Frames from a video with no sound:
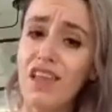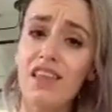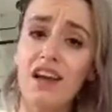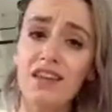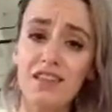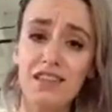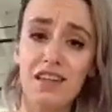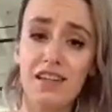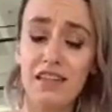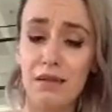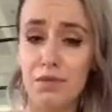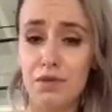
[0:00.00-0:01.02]
that is
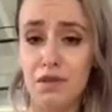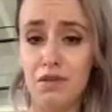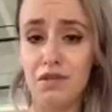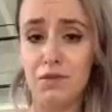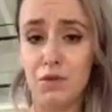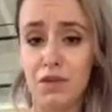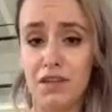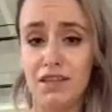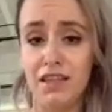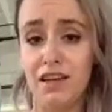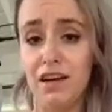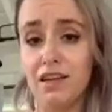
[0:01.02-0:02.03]
today's episode of
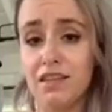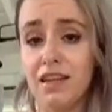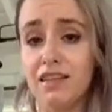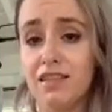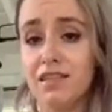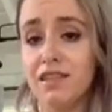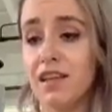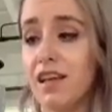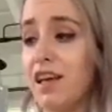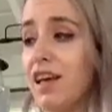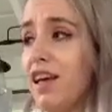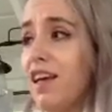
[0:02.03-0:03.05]
Quarantine Cocktails.
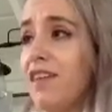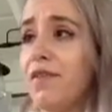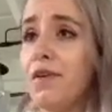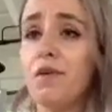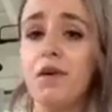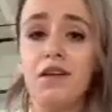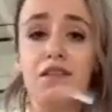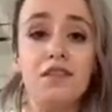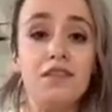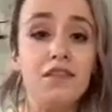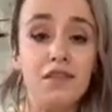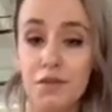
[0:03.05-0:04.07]
If you are
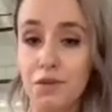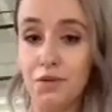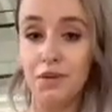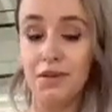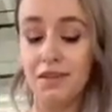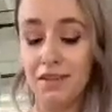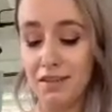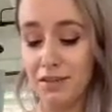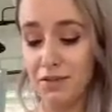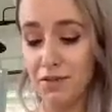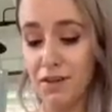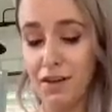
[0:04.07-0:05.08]
new
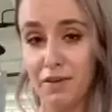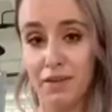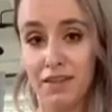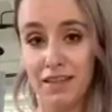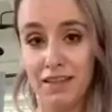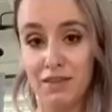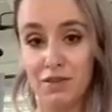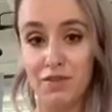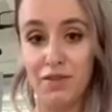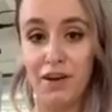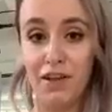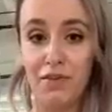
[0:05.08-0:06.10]
to following this or
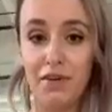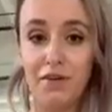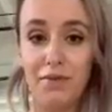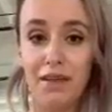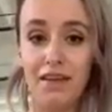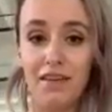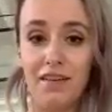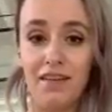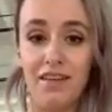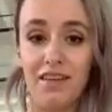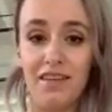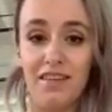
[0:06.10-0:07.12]
following me
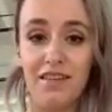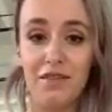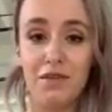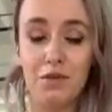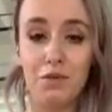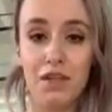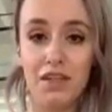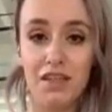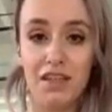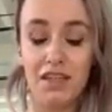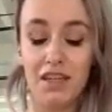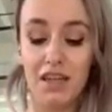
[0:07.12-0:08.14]
on
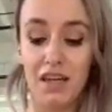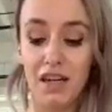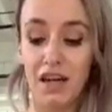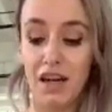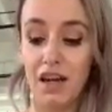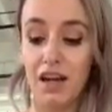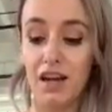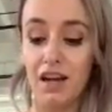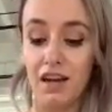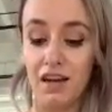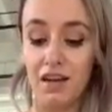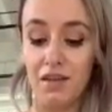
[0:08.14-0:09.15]
Twitter,
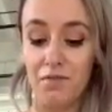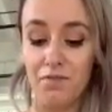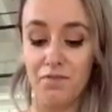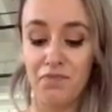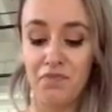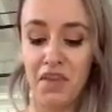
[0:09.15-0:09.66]
got